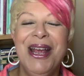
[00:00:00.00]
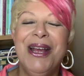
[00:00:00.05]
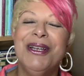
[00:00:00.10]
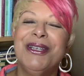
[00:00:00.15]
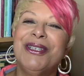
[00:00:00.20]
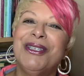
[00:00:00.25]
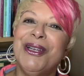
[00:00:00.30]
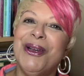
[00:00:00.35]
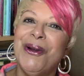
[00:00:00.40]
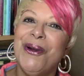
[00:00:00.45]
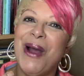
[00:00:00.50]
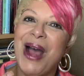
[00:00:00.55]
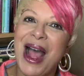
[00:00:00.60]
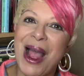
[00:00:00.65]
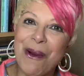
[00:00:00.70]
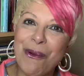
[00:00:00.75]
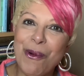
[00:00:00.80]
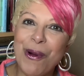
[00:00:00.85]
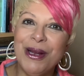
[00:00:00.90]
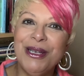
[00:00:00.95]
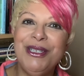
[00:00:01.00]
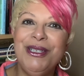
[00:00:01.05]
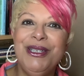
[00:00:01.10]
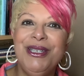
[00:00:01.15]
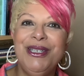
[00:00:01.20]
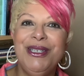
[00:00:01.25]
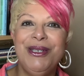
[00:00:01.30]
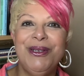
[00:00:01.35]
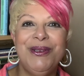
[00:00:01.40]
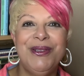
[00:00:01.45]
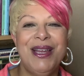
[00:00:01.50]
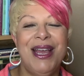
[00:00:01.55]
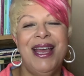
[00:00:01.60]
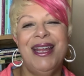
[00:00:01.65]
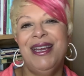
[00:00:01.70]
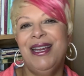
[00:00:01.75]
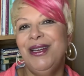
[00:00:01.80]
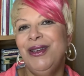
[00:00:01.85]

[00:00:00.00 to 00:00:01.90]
So I want you to do that,